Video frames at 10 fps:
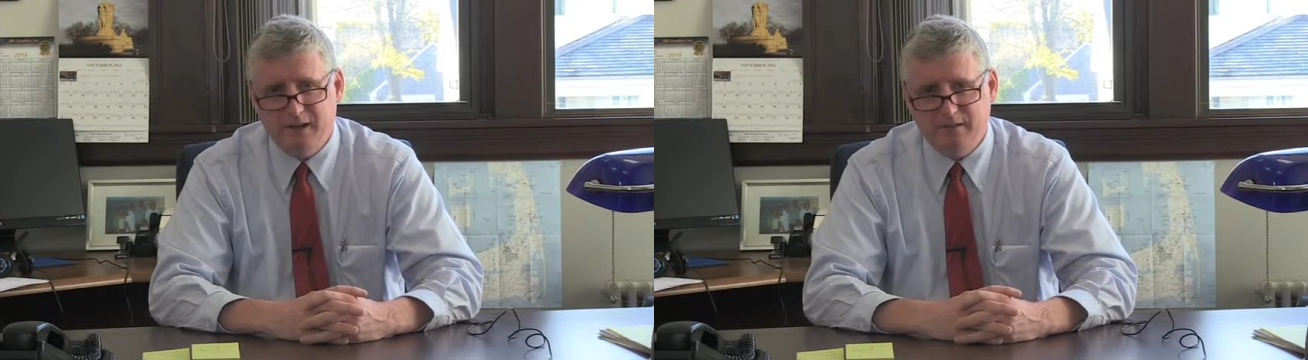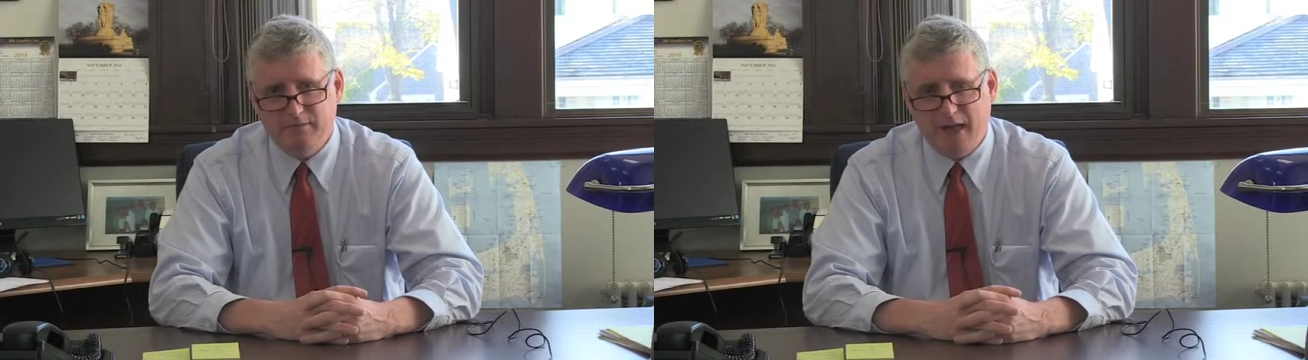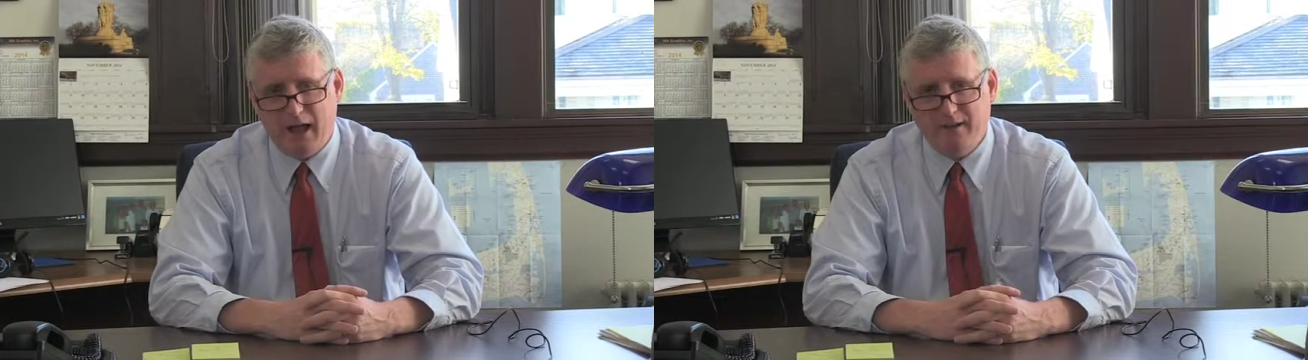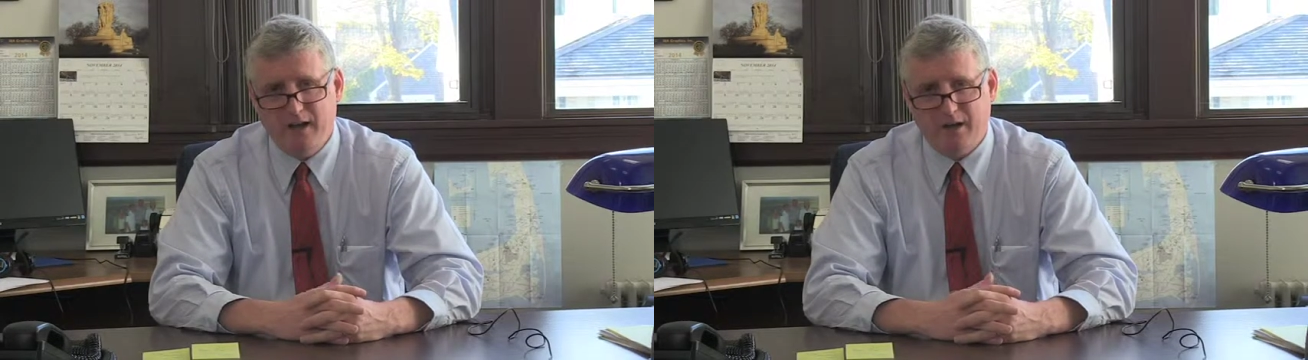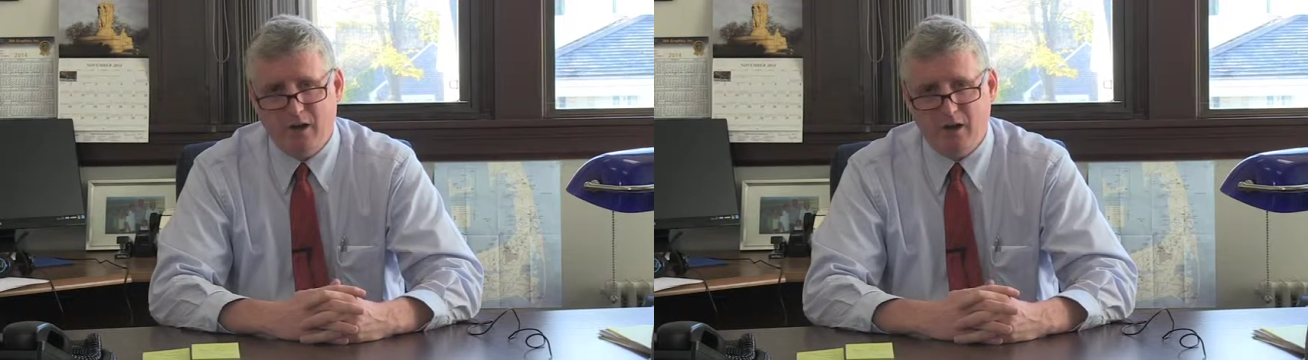if that
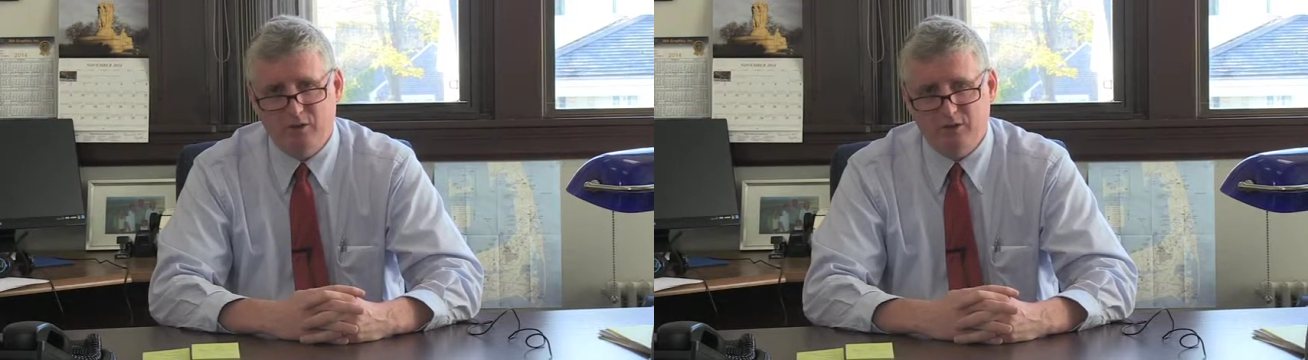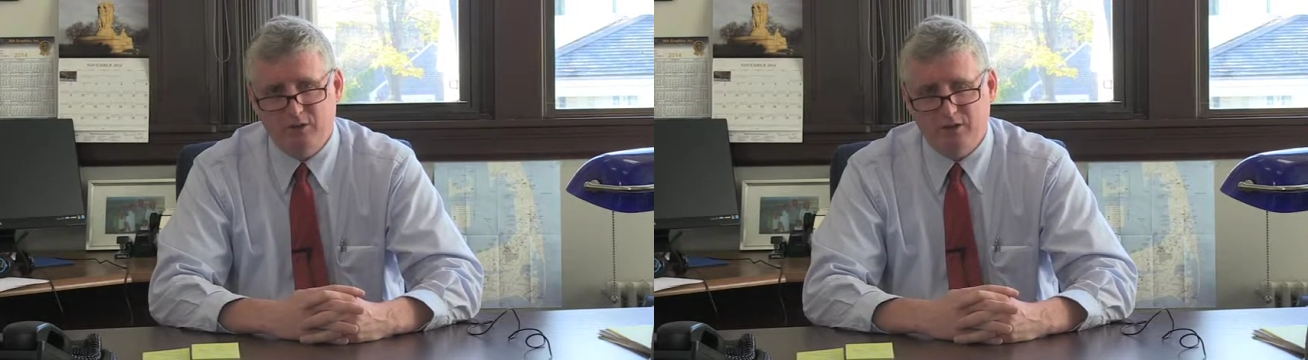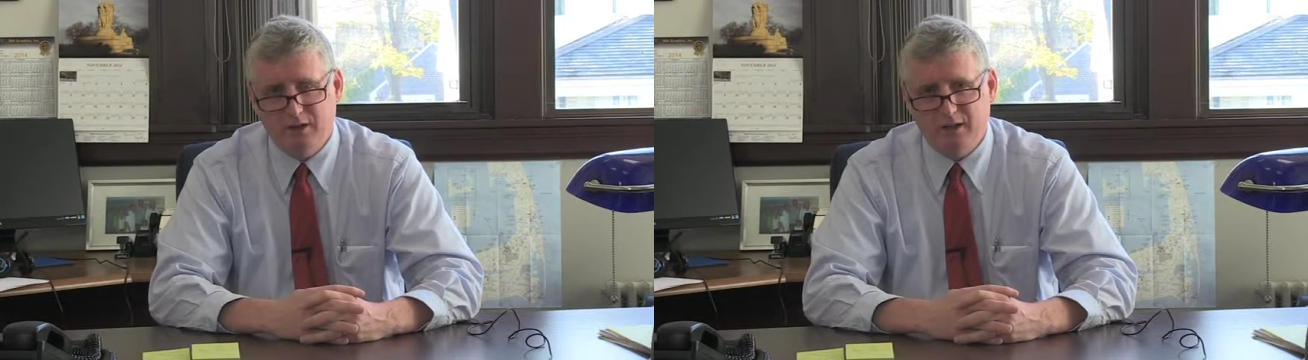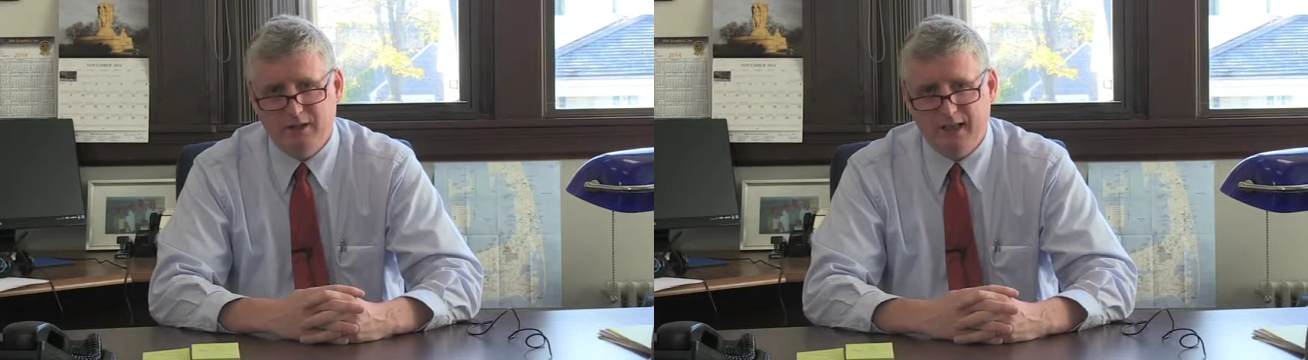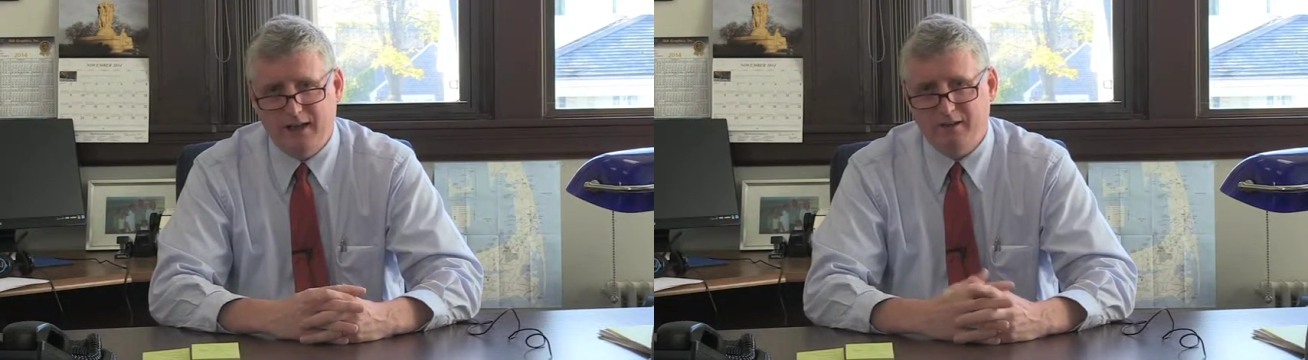technology
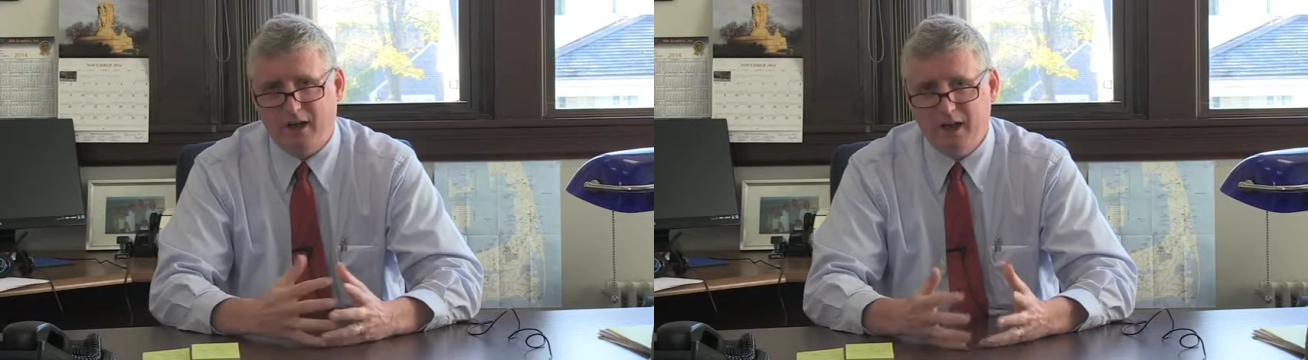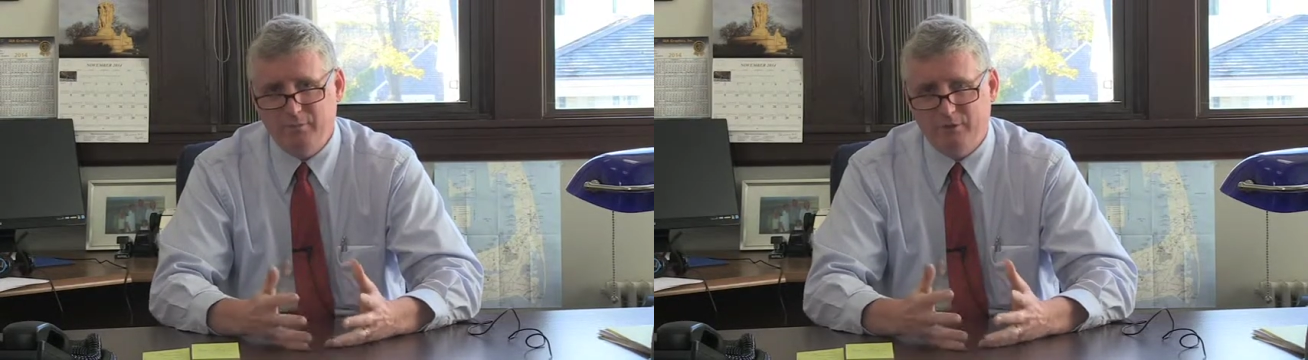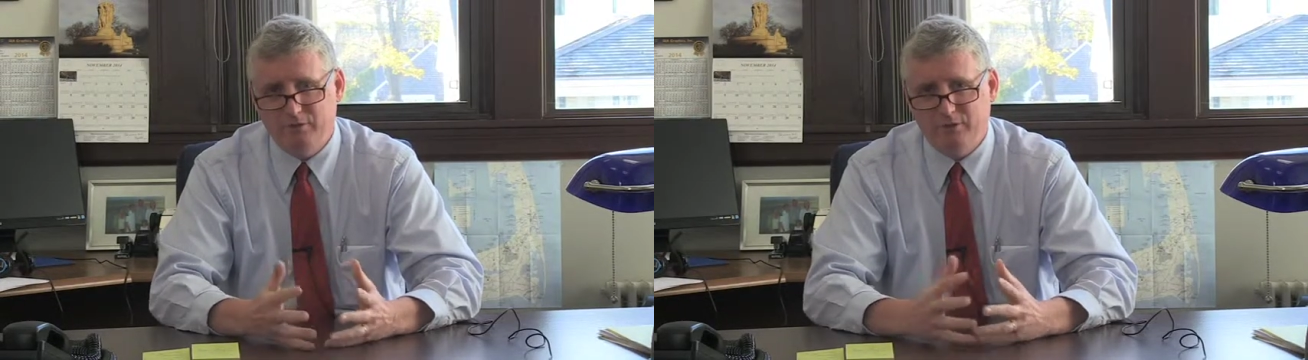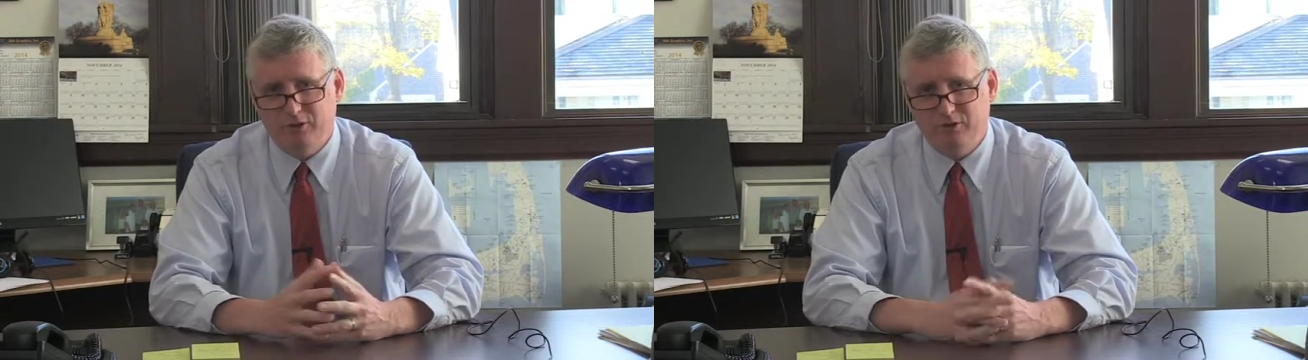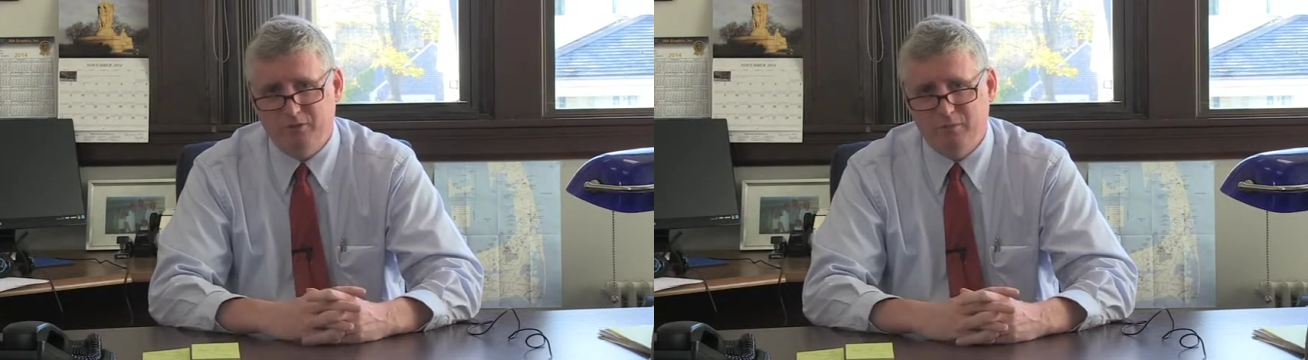and that type of
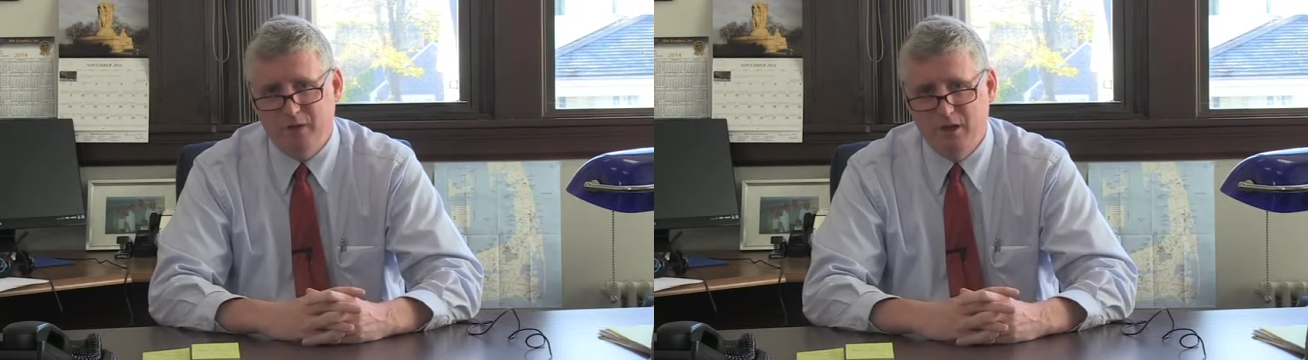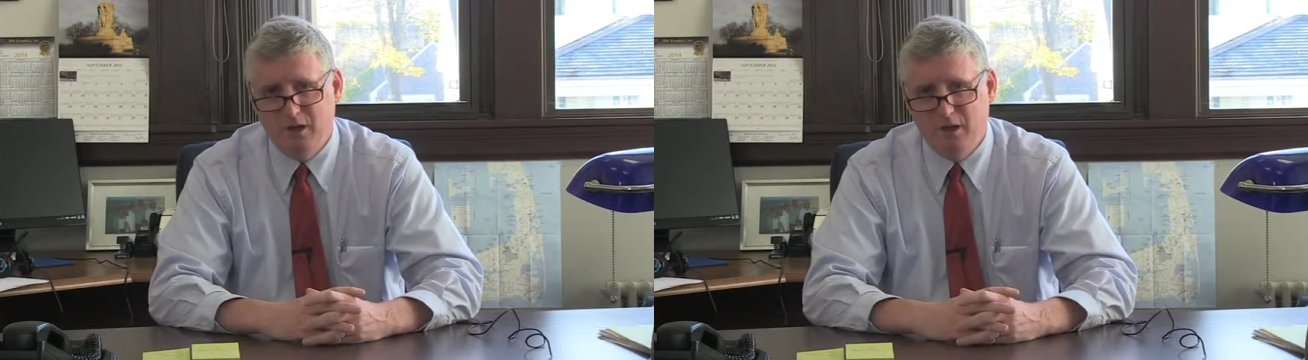system